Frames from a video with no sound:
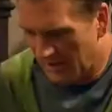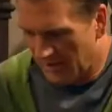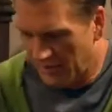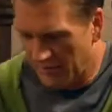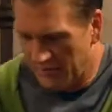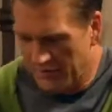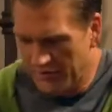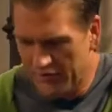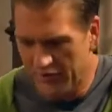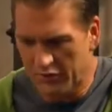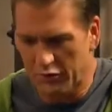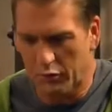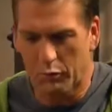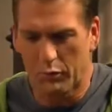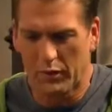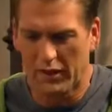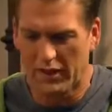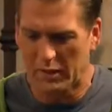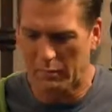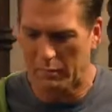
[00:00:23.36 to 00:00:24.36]
oh, this is a
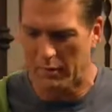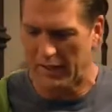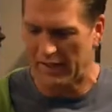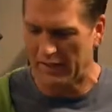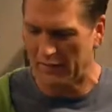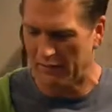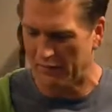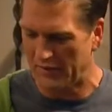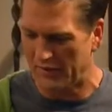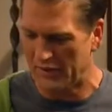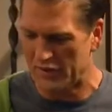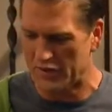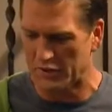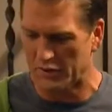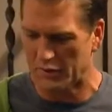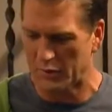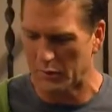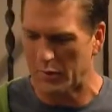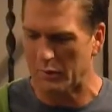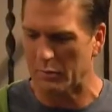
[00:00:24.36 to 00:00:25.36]
really bad invention.
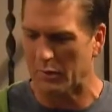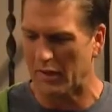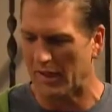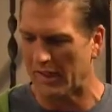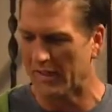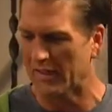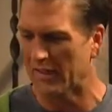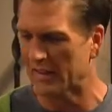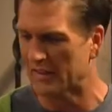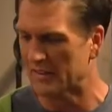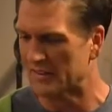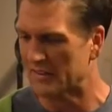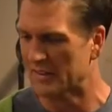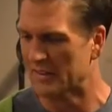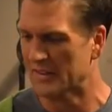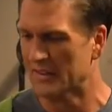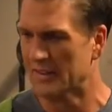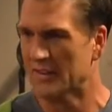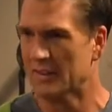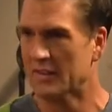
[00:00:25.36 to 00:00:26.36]
Who would buy this?
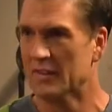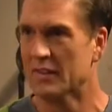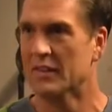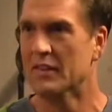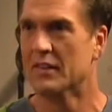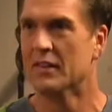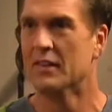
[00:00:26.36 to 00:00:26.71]
Hey,